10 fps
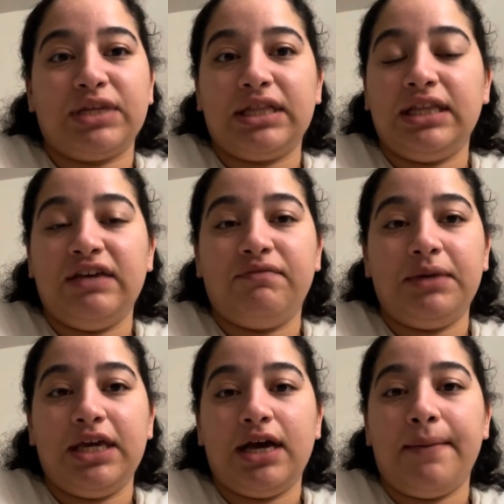Leave
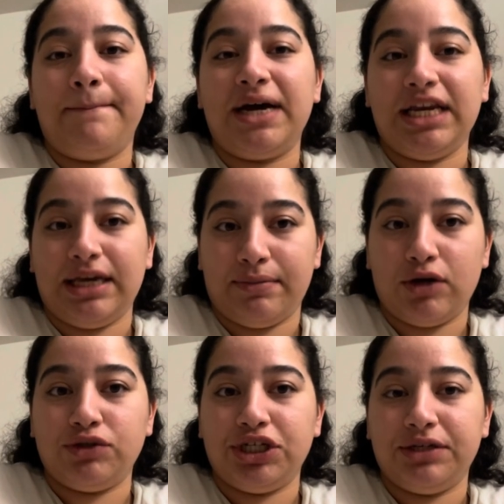me a money
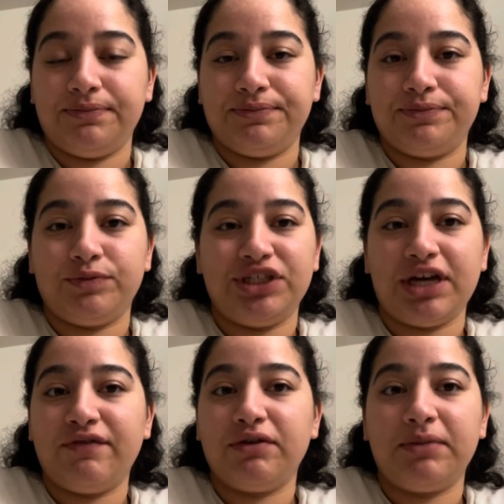emoji,
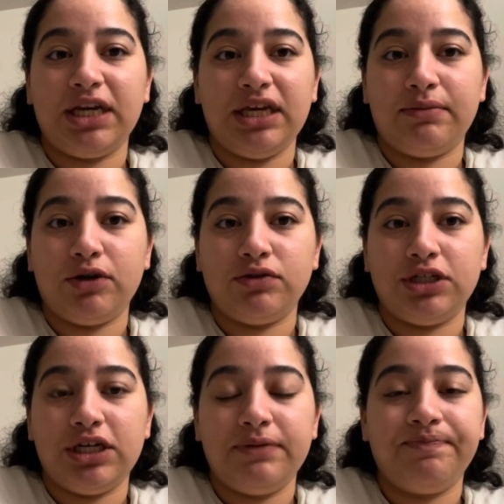whichever money
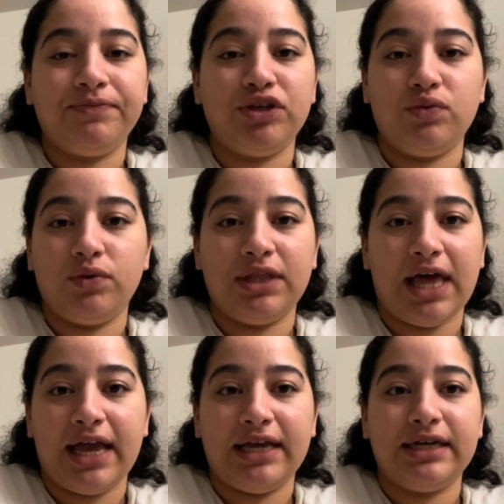emoji you would
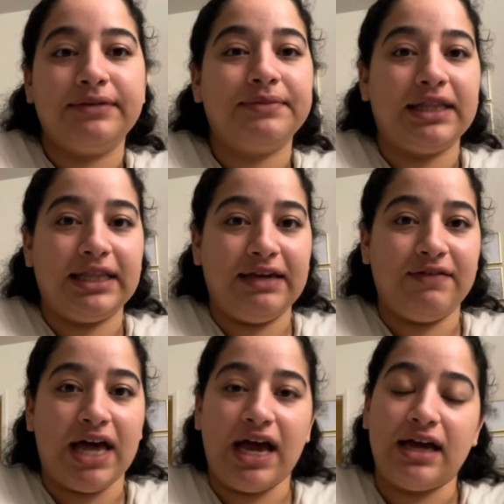like, leave
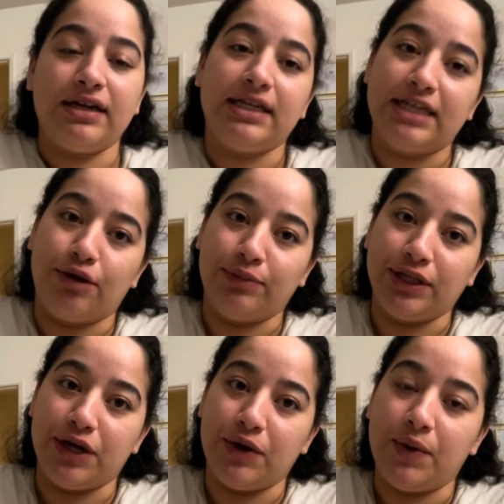that down
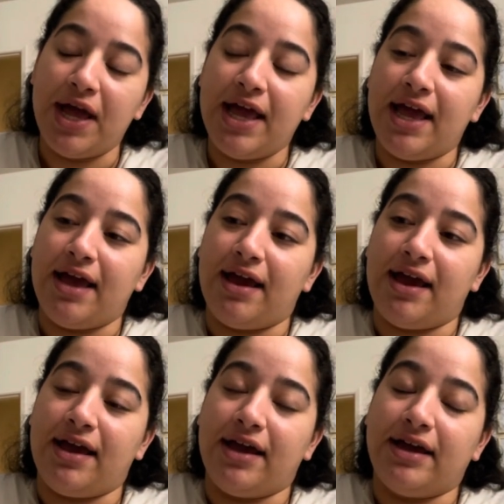below,
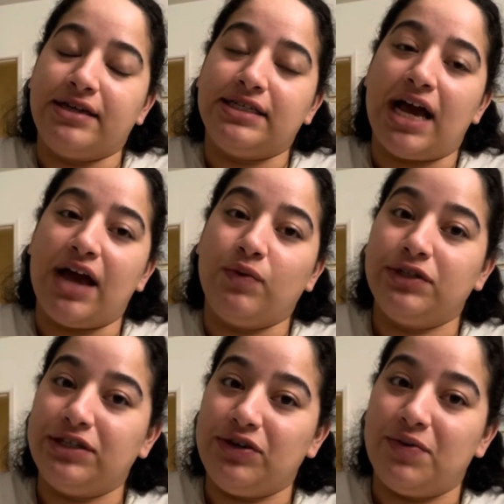and I will
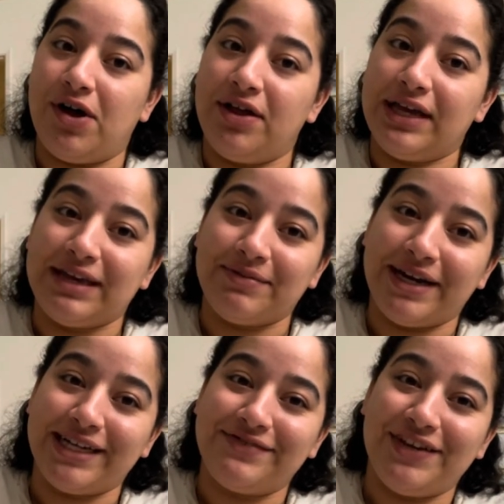see you all in my
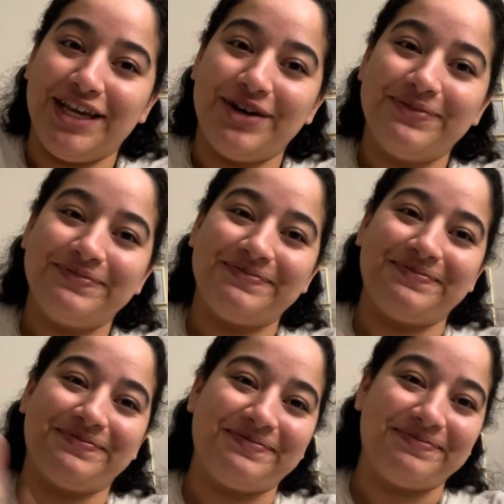next video.
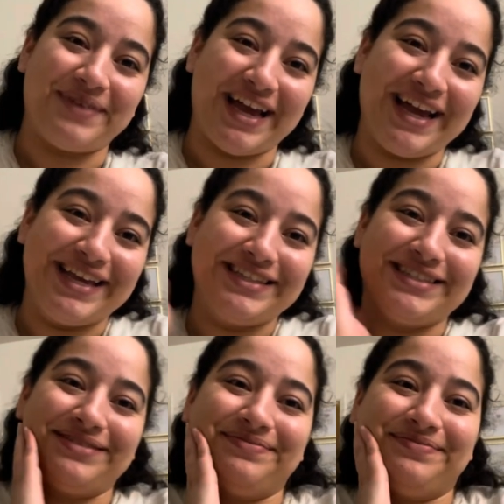Bye
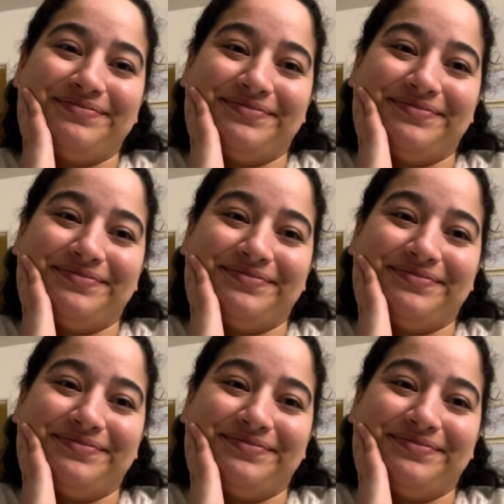guys.